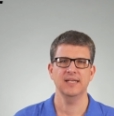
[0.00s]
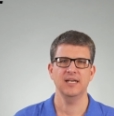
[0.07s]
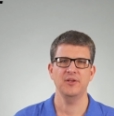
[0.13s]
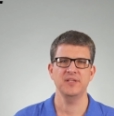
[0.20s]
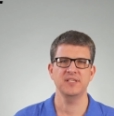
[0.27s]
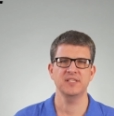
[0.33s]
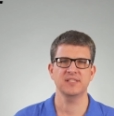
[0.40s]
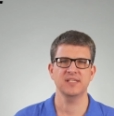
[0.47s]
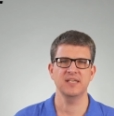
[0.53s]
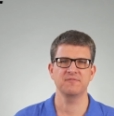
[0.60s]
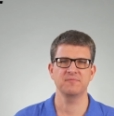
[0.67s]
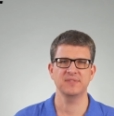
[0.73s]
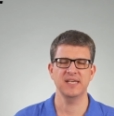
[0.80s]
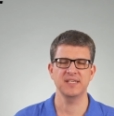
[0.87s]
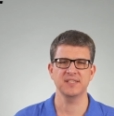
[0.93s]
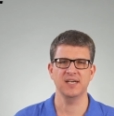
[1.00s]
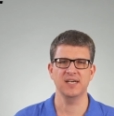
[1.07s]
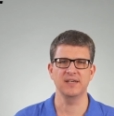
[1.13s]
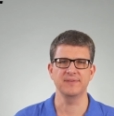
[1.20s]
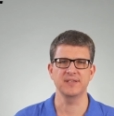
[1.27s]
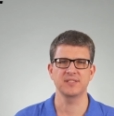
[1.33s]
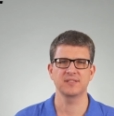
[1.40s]
Hello, this is Lee from Data
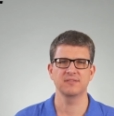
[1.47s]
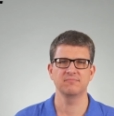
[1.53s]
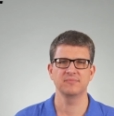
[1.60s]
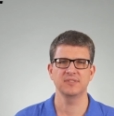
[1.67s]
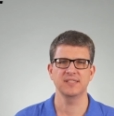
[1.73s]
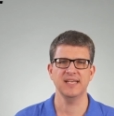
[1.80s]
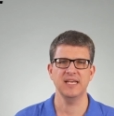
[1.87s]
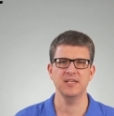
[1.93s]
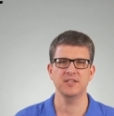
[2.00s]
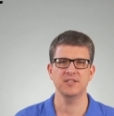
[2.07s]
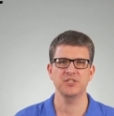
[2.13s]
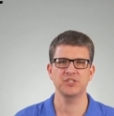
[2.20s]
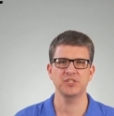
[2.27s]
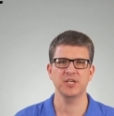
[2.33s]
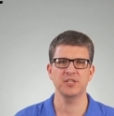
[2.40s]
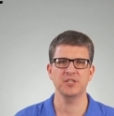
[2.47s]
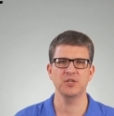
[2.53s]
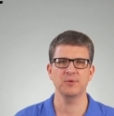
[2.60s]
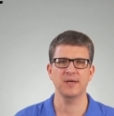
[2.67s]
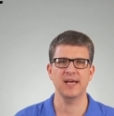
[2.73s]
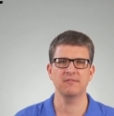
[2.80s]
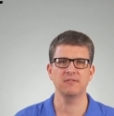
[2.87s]
Harvest. Today I'm going to show
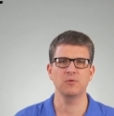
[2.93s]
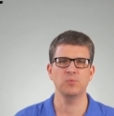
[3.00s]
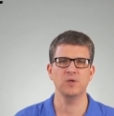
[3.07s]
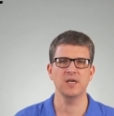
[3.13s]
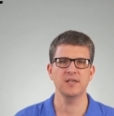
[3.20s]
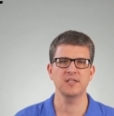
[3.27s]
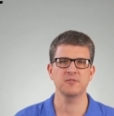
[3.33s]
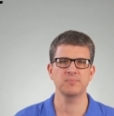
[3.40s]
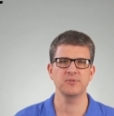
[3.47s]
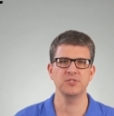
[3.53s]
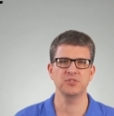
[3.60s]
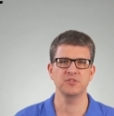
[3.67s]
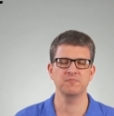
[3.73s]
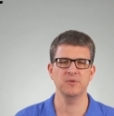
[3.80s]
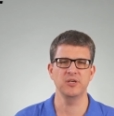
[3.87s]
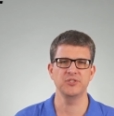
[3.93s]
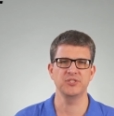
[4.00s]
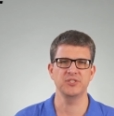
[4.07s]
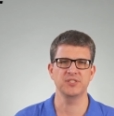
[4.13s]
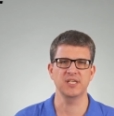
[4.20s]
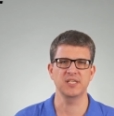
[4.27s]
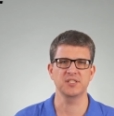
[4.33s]
you how our wireless Bluetooth
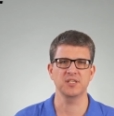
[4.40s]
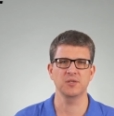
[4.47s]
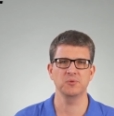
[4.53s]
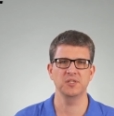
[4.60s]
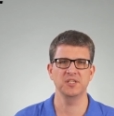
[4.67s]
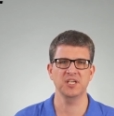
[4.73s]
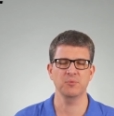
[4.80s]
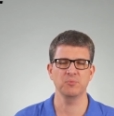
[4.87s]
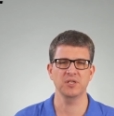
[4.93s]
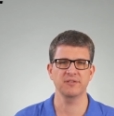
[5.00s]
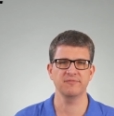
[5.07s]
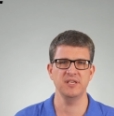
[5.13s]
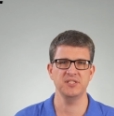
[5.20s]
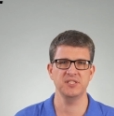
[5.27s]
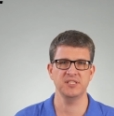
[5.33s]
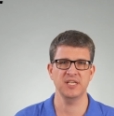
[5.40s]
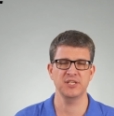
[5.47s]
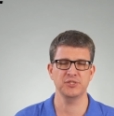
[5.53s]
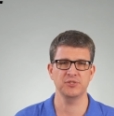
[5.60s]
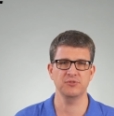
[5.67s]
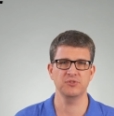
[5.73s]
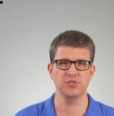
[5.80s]
motion sensor working with our
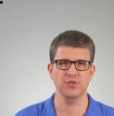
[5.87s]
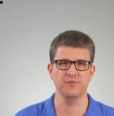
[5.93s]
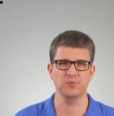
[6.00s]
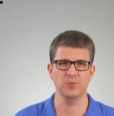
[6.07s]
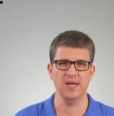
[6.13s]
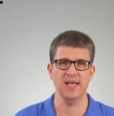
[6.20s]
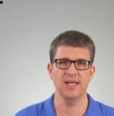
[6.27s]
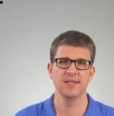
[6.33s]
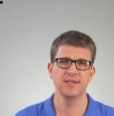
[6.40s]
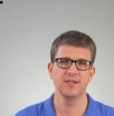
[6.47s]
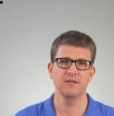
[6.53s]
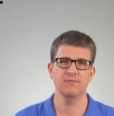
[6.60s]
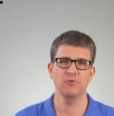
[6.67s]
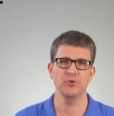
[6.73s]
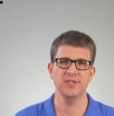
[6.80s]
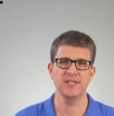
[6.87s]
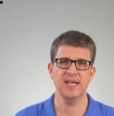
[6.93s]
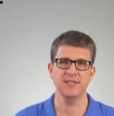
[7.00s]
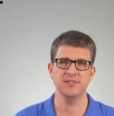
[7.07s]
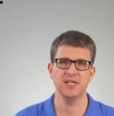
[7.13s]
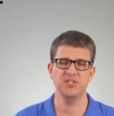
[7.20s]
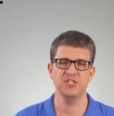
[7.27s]
EasySense 2 software for the
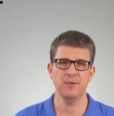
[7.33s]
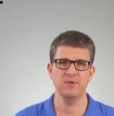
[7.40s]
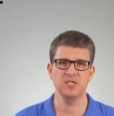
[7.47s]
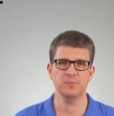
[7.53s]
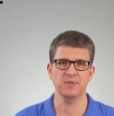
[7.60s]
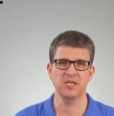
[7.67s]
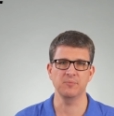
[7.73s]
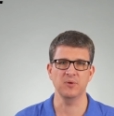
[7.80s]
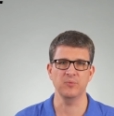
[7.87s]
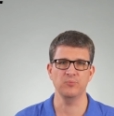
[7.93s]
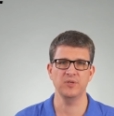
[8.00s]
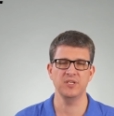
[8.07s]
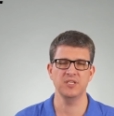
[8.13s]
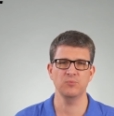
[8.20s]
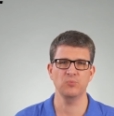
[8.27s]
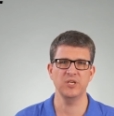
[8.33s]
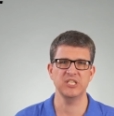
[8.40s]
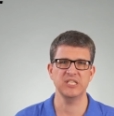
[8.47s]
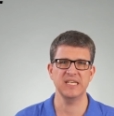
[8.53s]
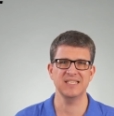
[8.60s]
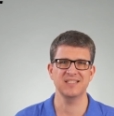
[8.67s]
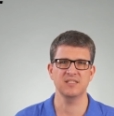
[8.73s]
SHM experiment,
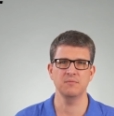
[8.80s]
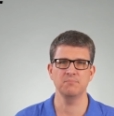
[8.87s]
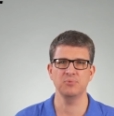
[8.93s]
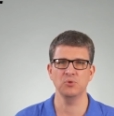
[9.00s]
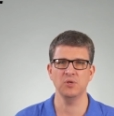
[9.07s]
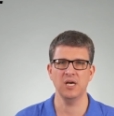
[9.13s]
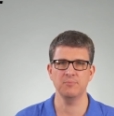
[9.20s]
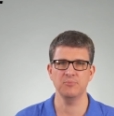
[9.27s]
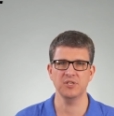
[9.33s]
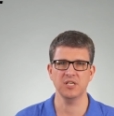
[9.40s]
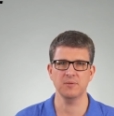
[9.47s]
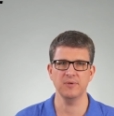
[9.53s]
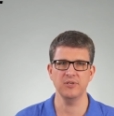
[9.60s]
which is simple harmonic